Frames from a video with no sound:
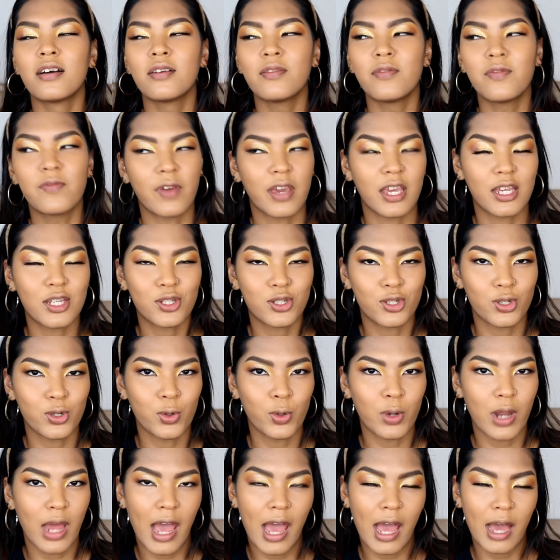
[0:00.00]

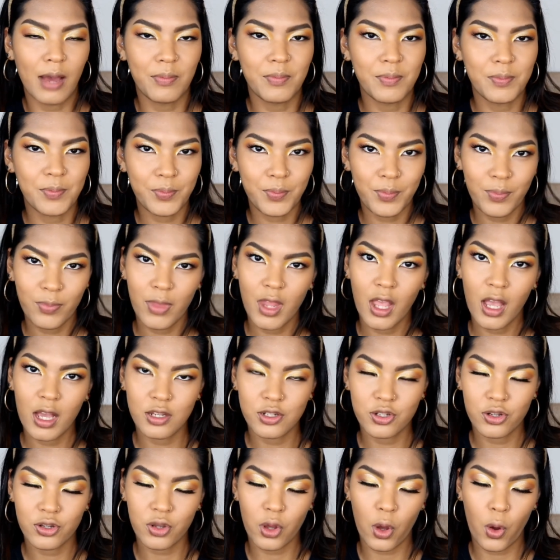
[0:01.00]
Facetune app.
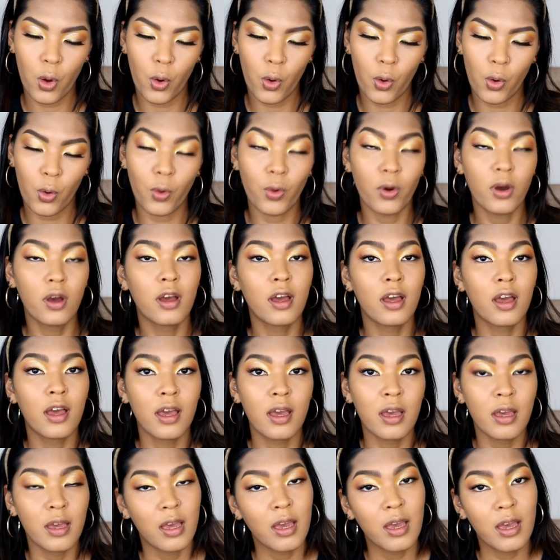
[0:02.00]
So
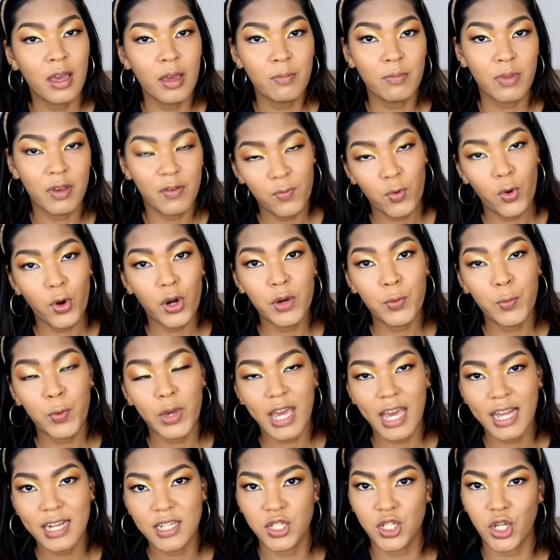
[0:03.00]
before we
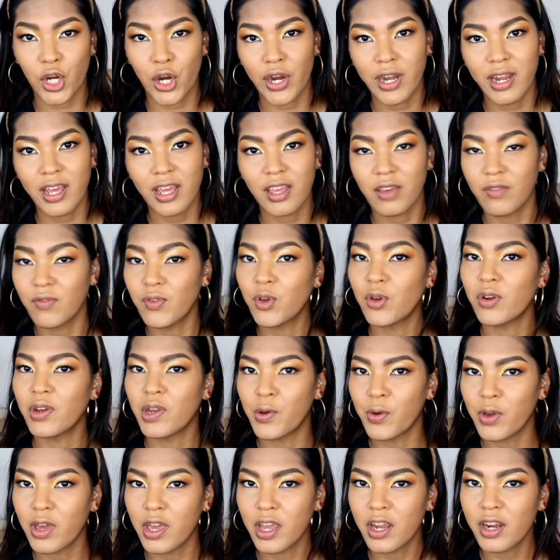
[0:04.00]
get started, if you're
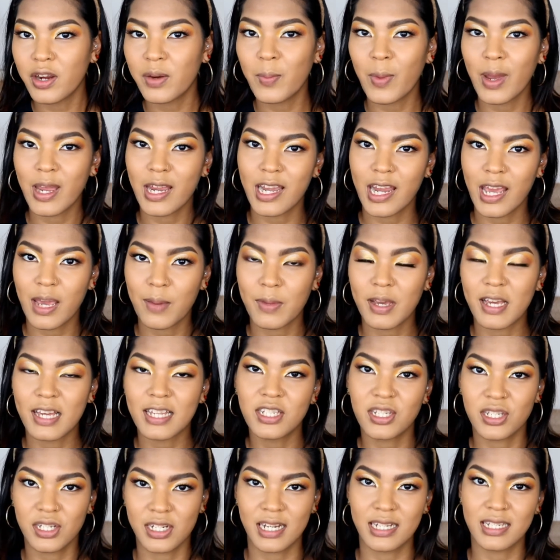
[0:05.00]
new here, my name is
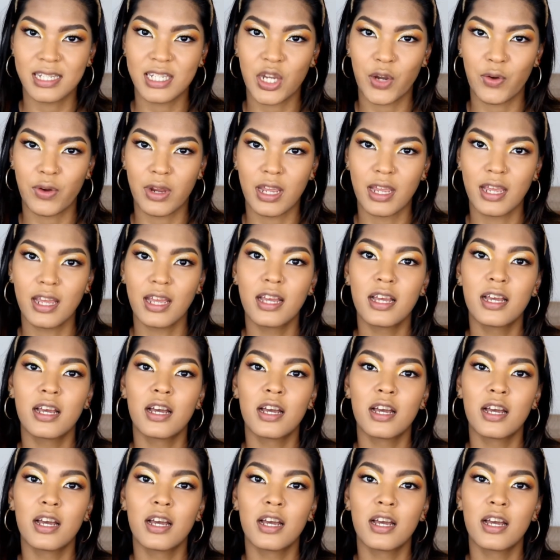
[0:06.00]
Chatsiri,